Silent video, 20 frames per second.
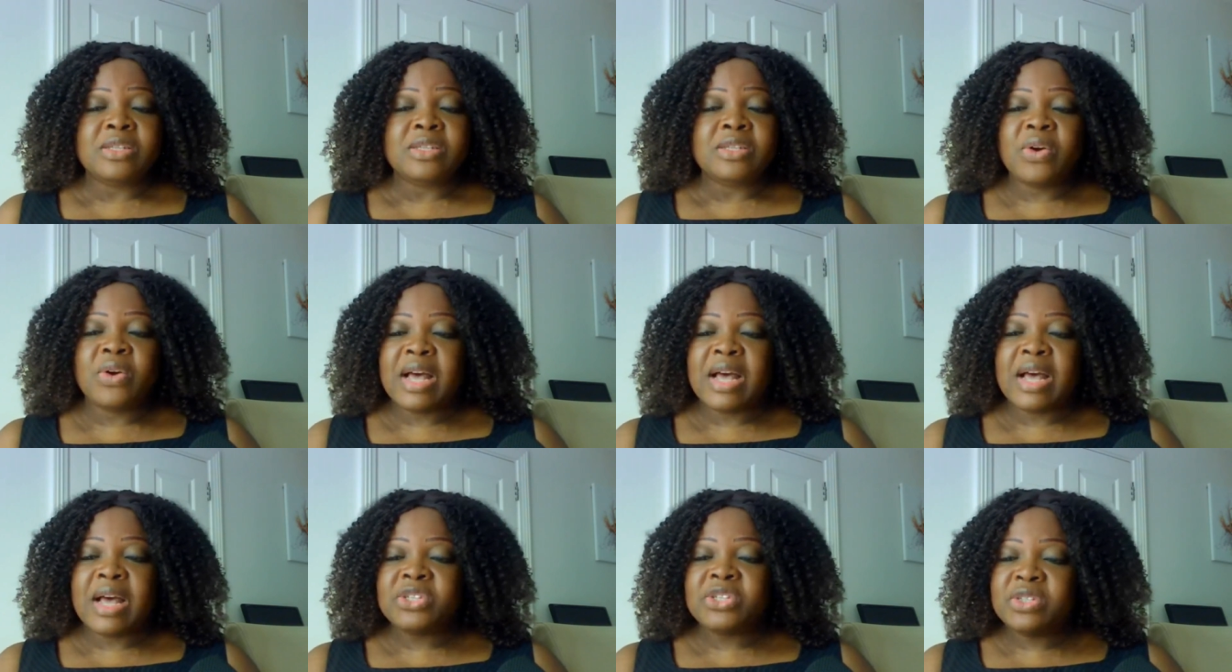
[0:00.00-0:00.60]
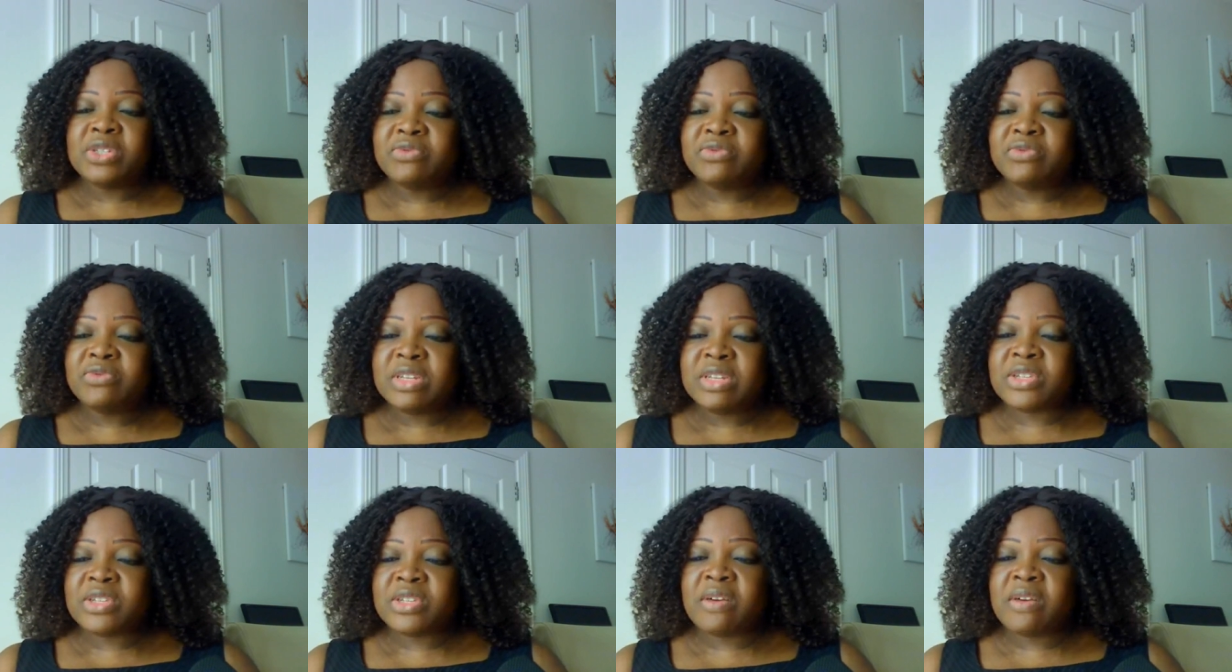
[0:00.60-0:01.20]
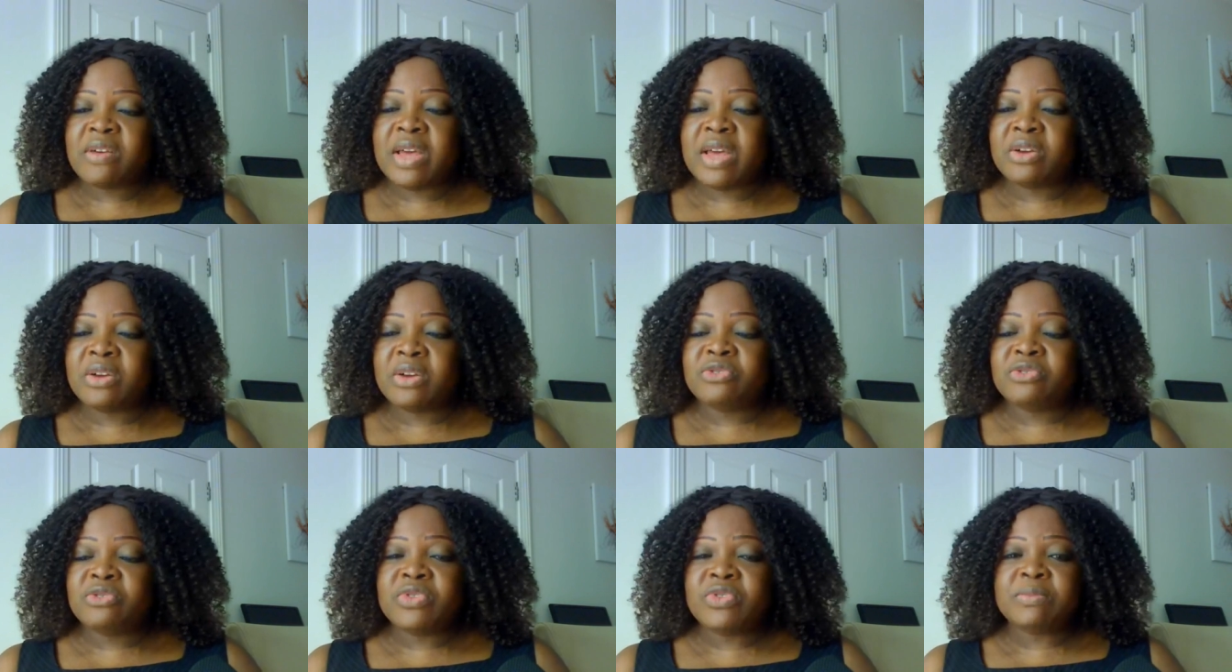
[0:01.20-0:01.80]
So, as you rediscover
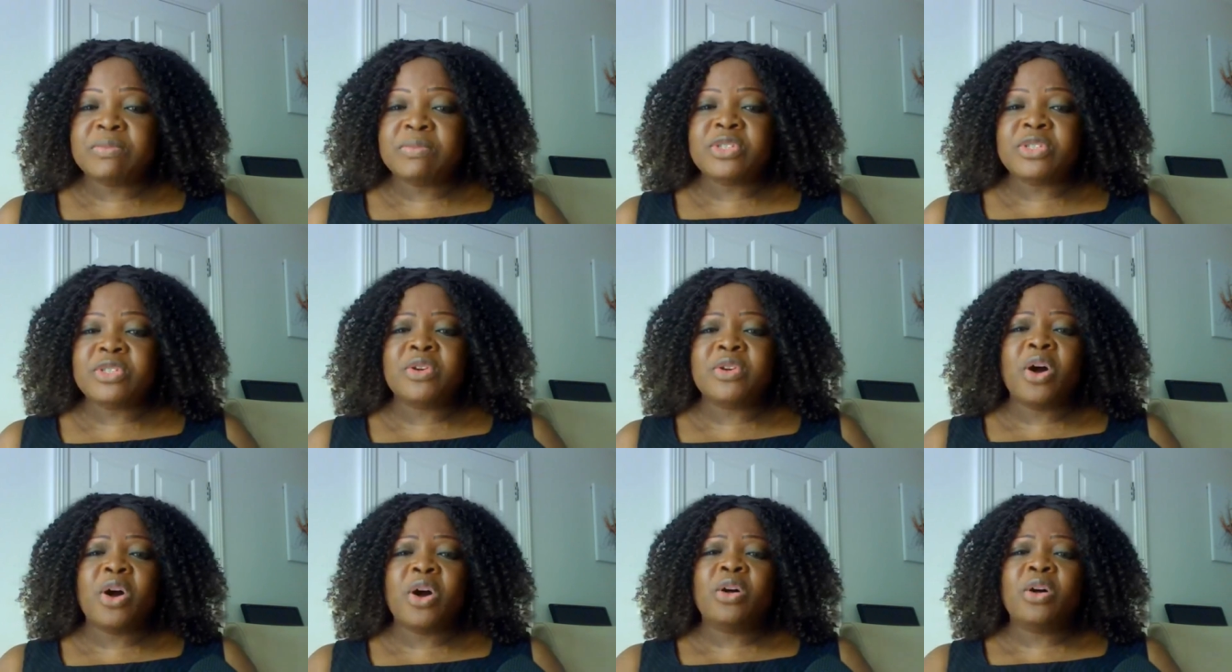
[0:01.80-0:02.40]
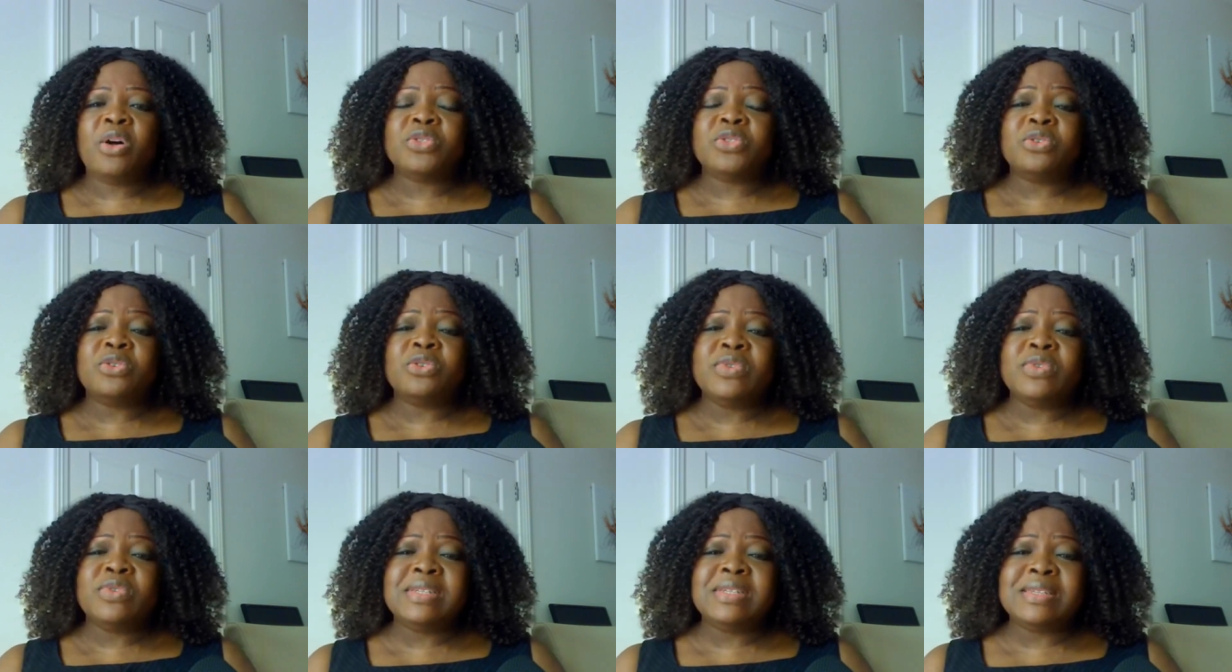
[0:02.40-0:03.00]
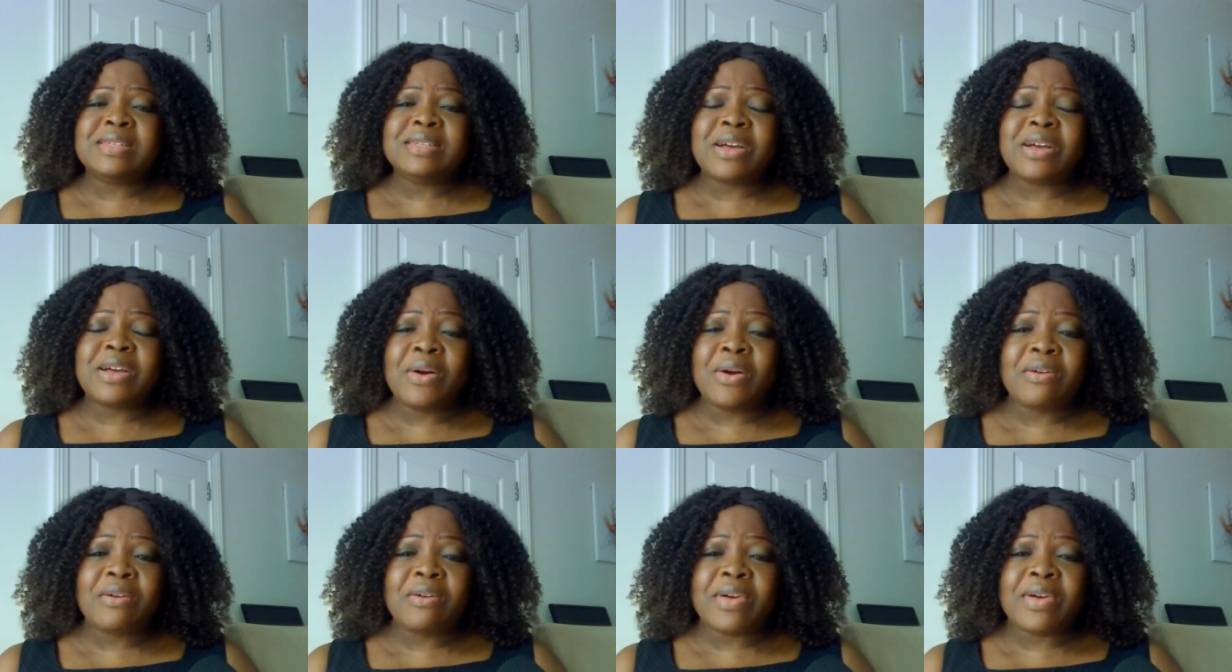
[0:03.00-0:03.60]
your dreams, you also
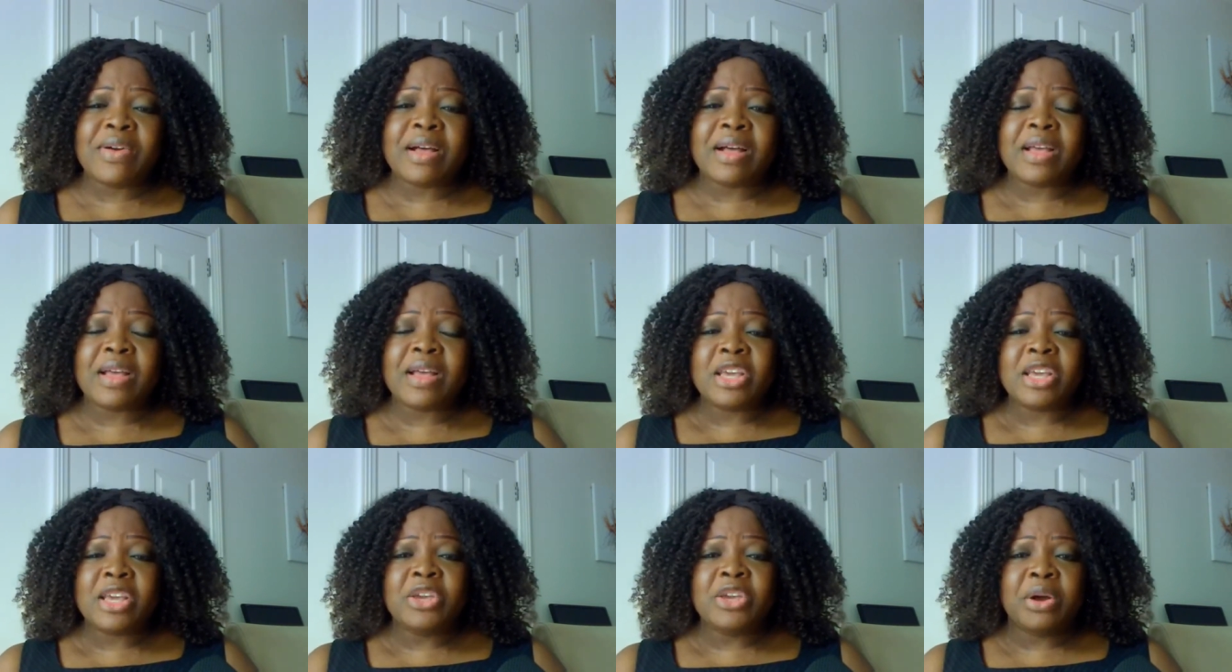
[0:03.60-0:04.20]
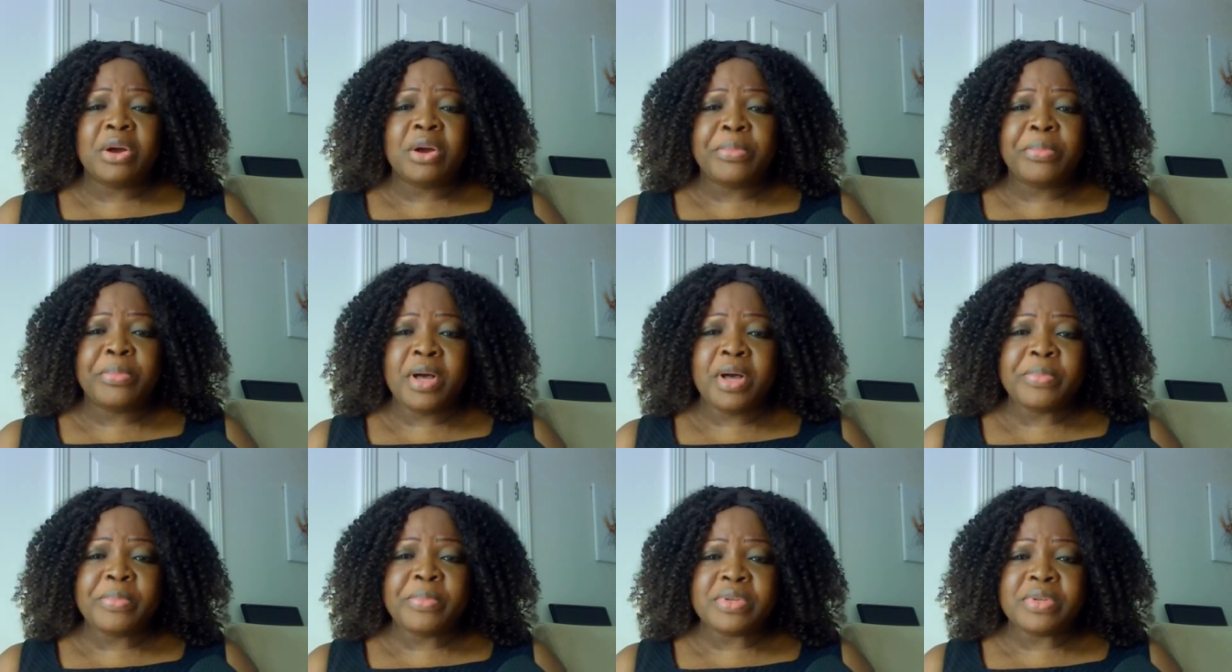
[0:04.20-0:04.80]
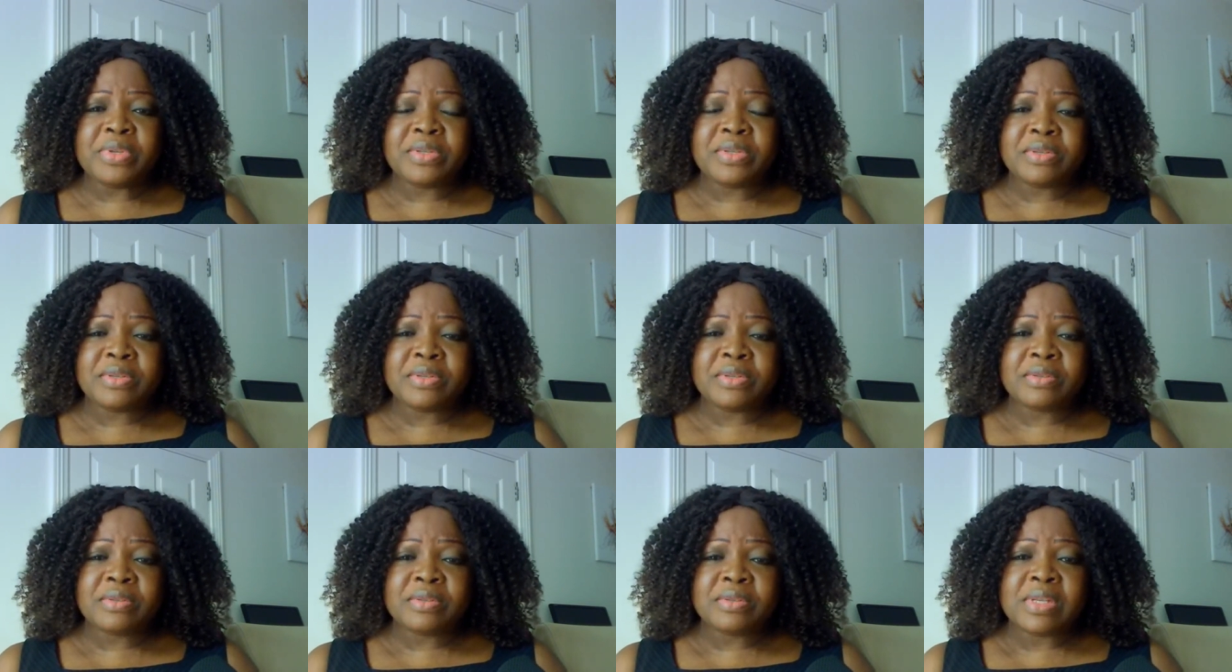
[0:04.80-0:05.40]
rediscover your
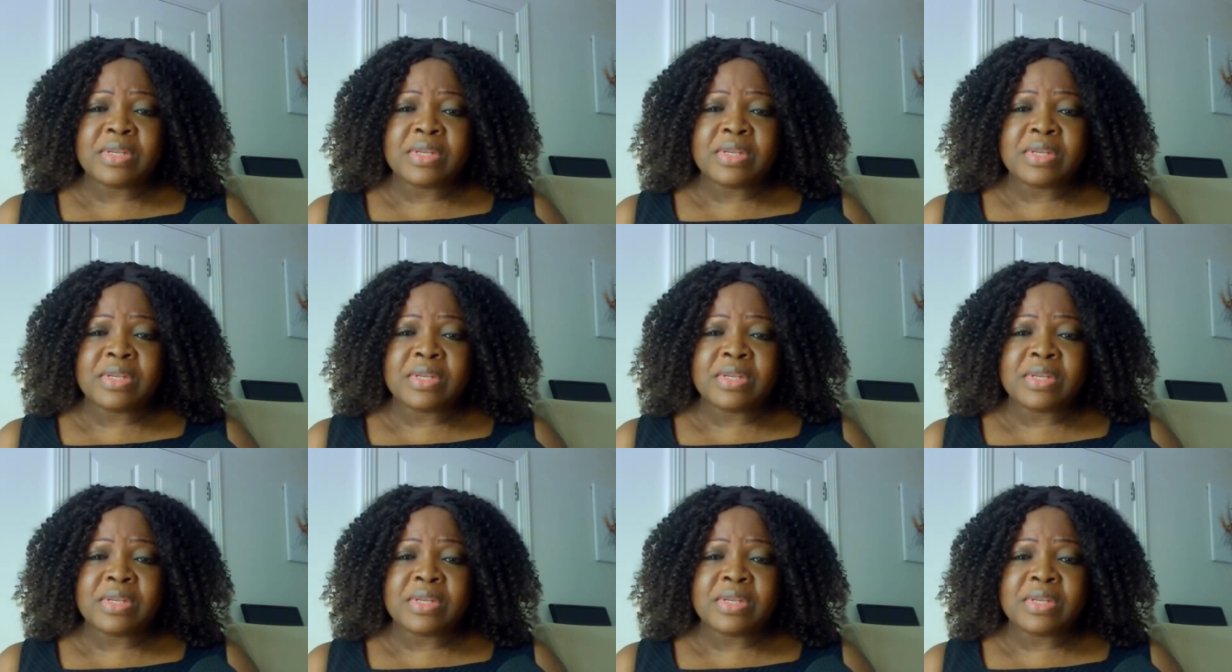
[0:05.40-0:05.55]
purpose.